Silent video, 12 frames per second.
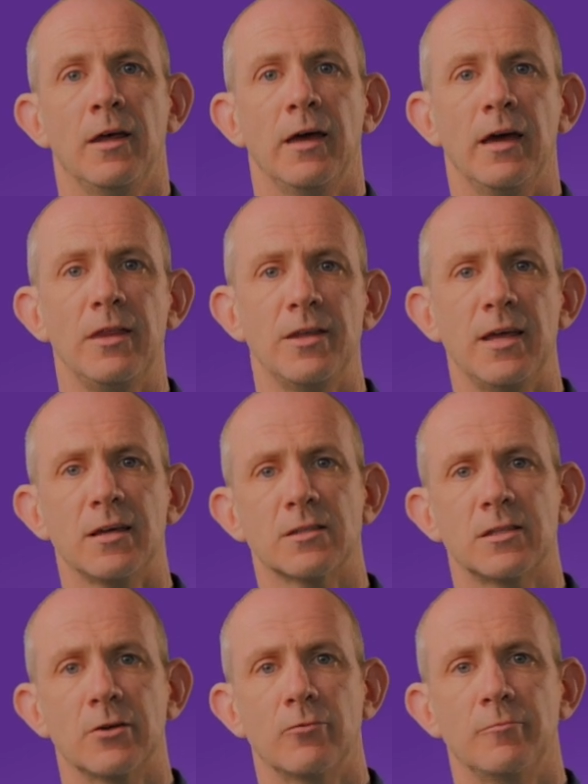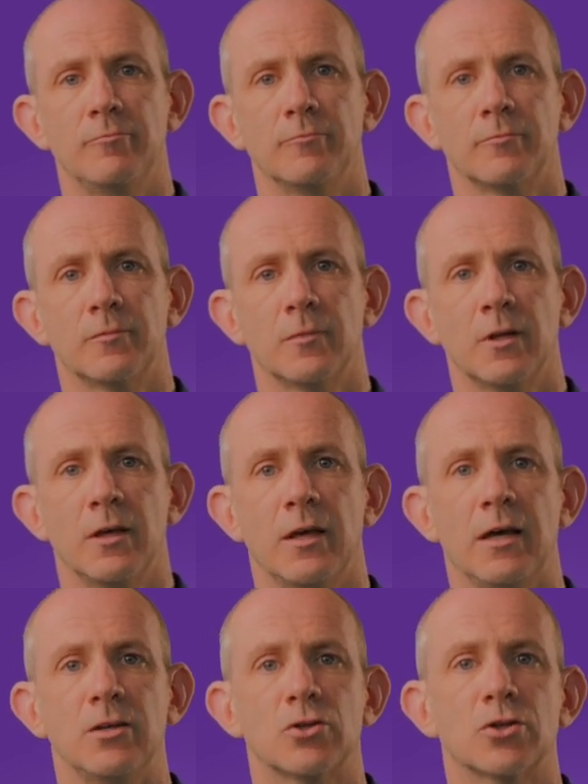In the next theorem,
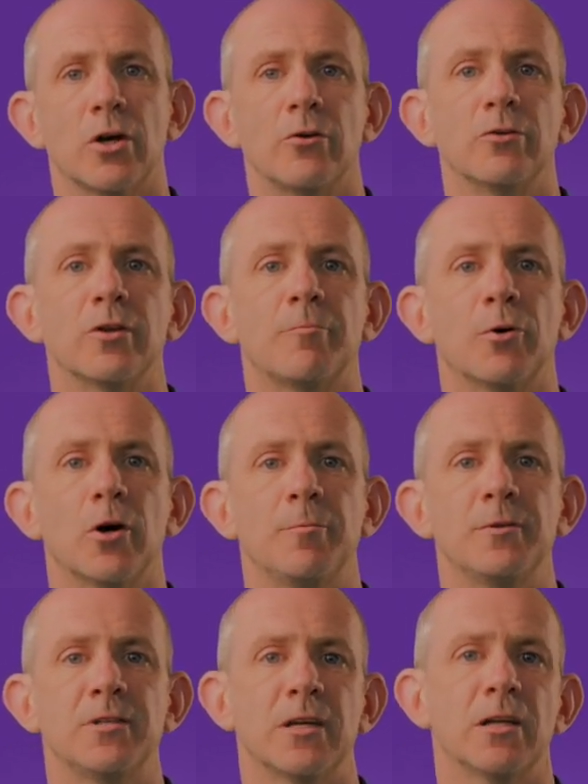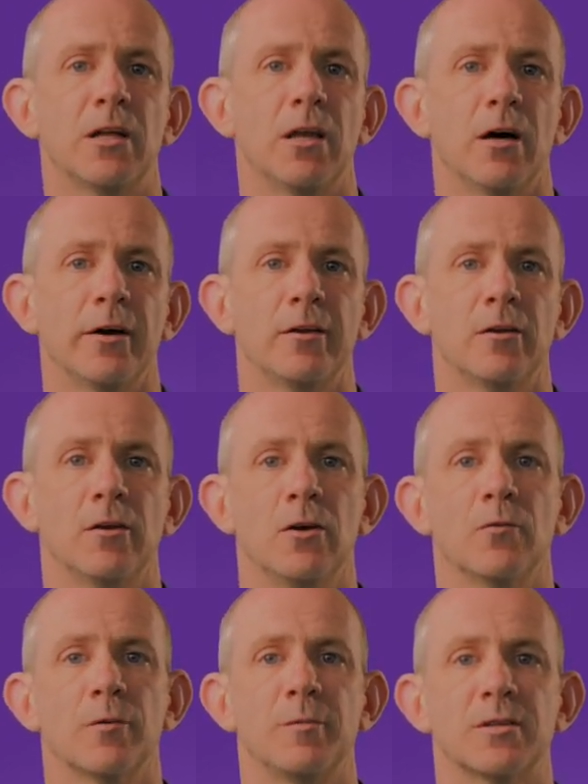it's shown that the perpendicular line
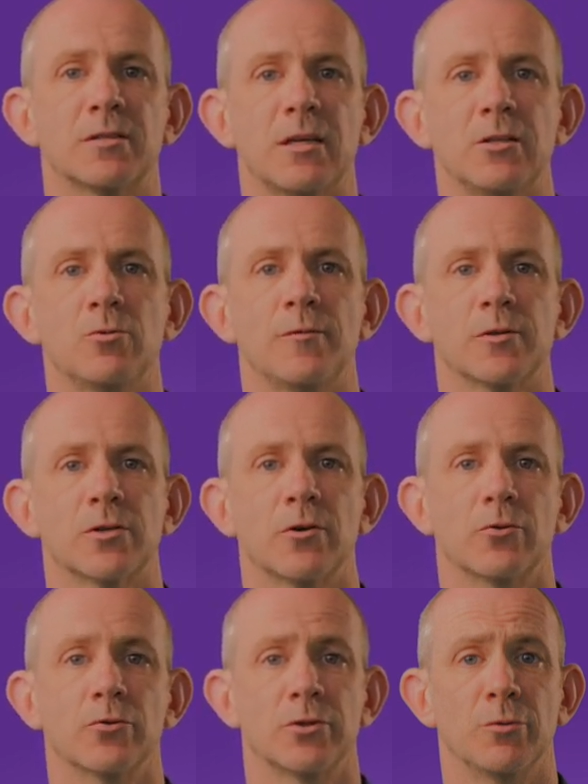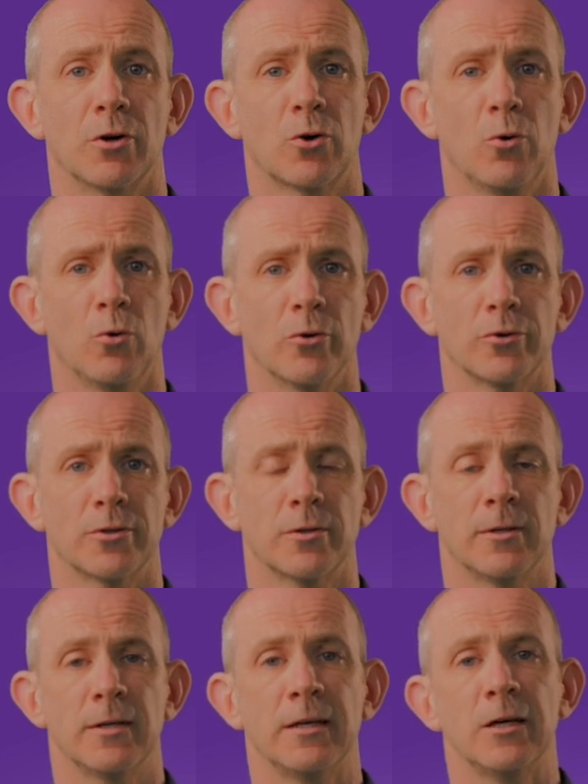from the centre of a circle to a chord
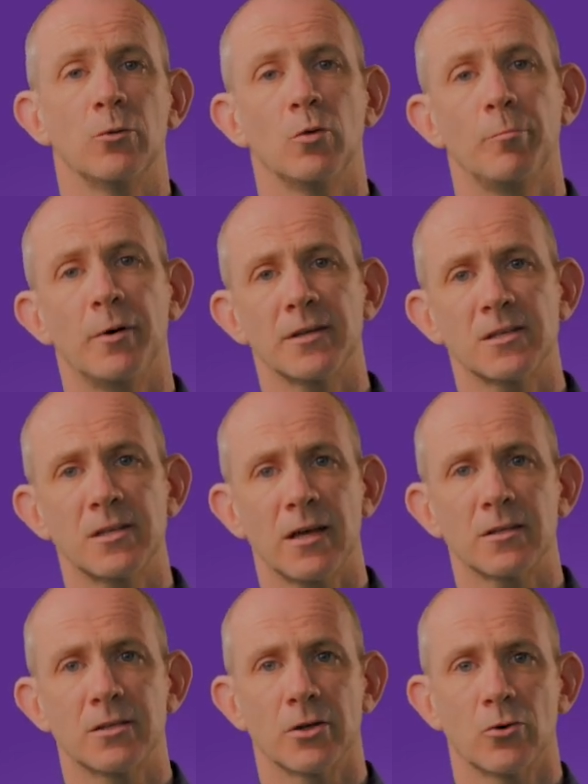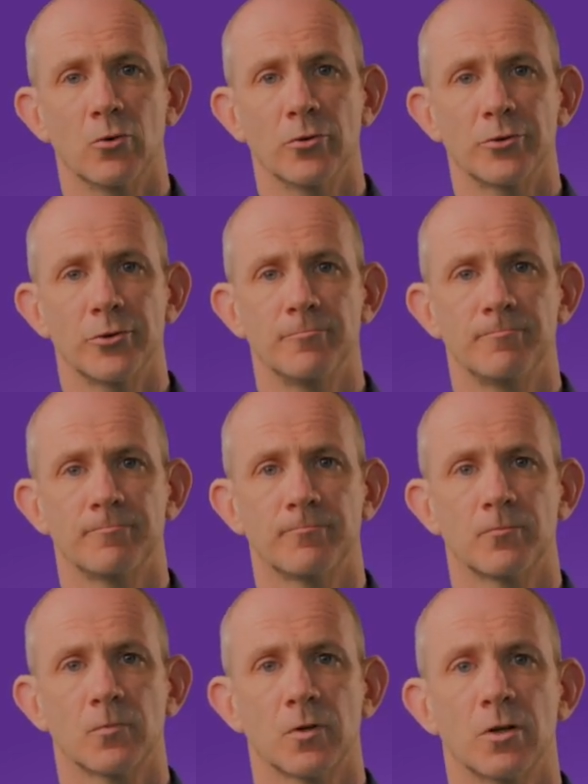will bisect the chord.
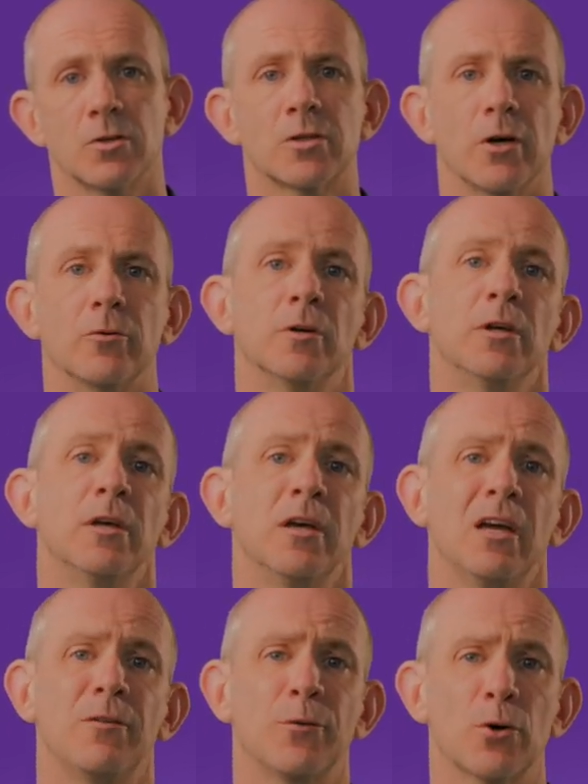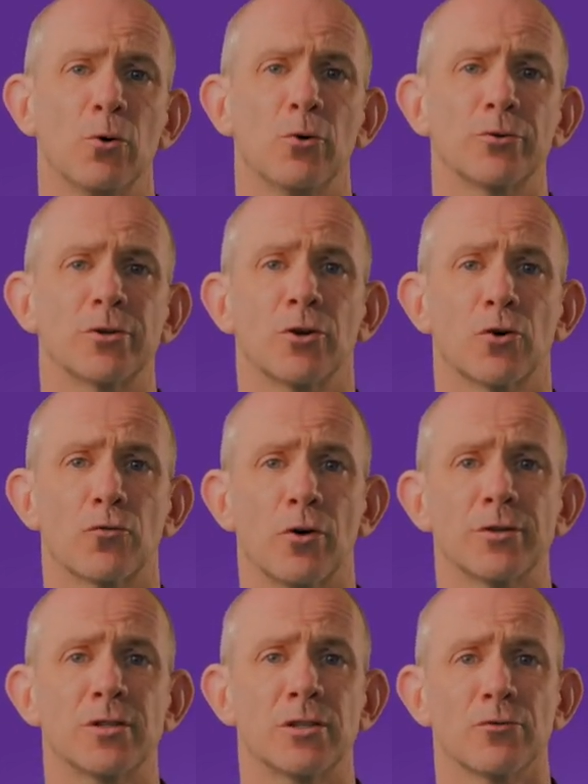So if the chord
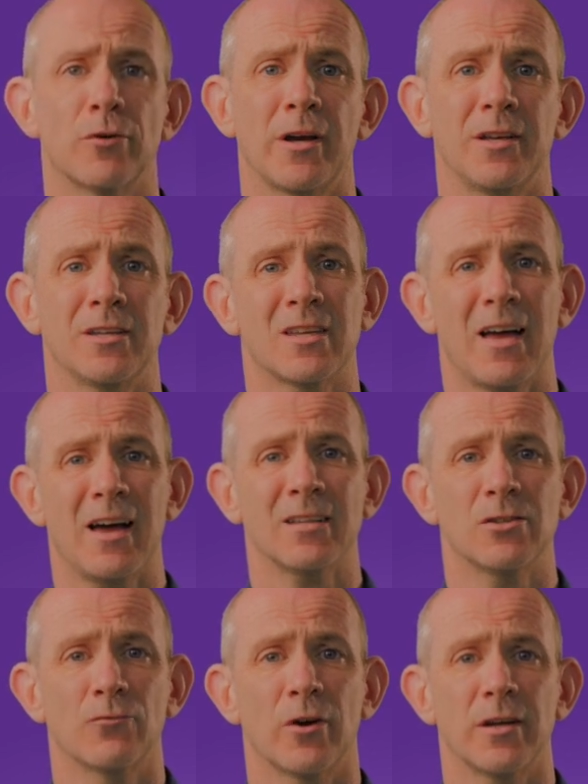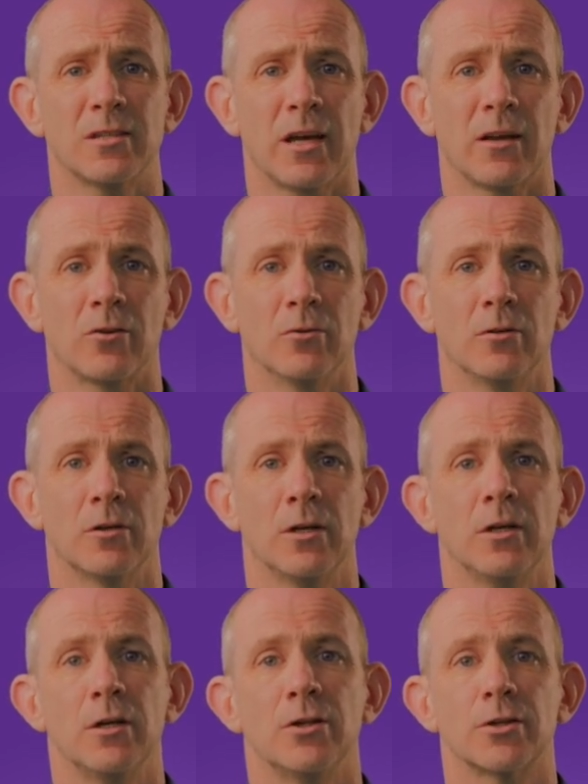crosses the radius at a right angle,
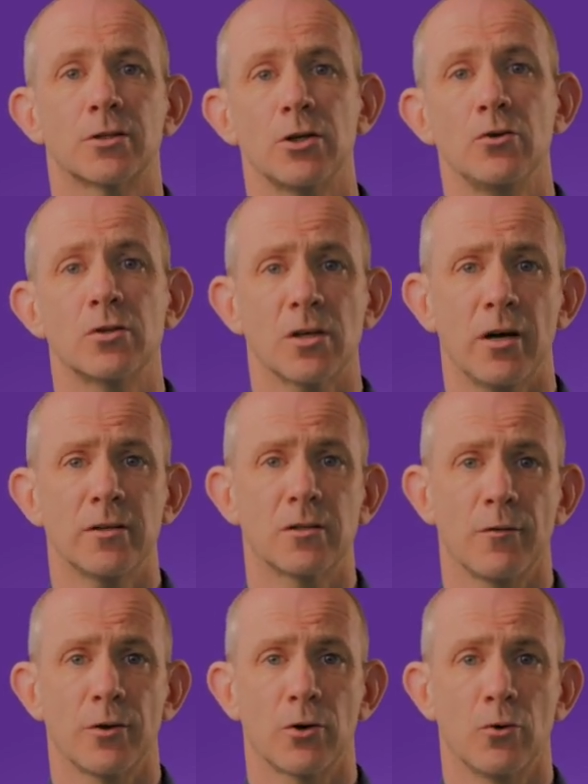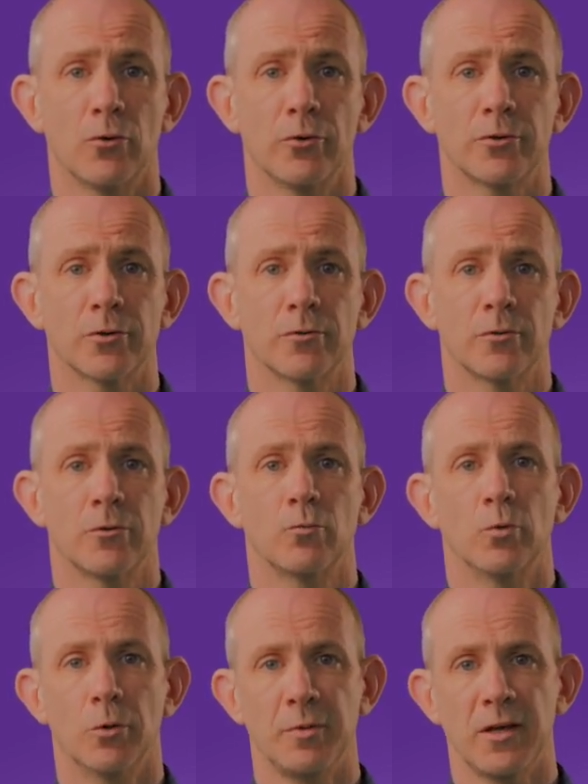the two sides of the chord
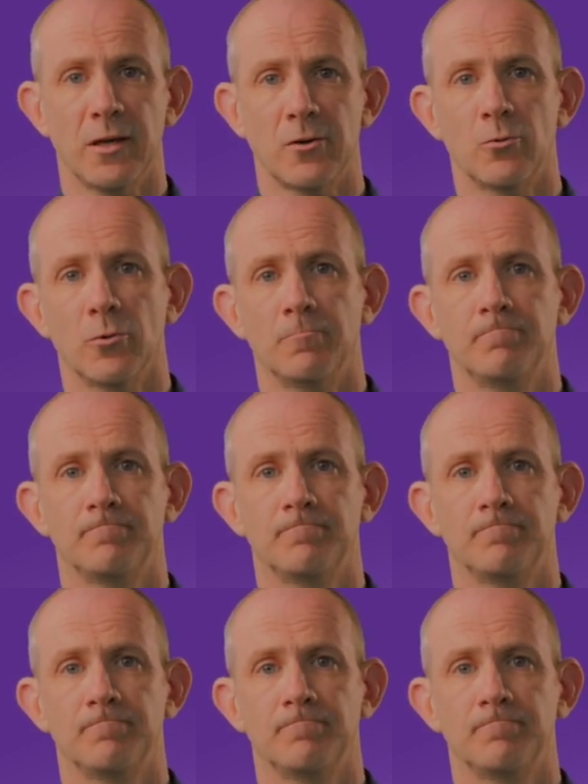will be equal.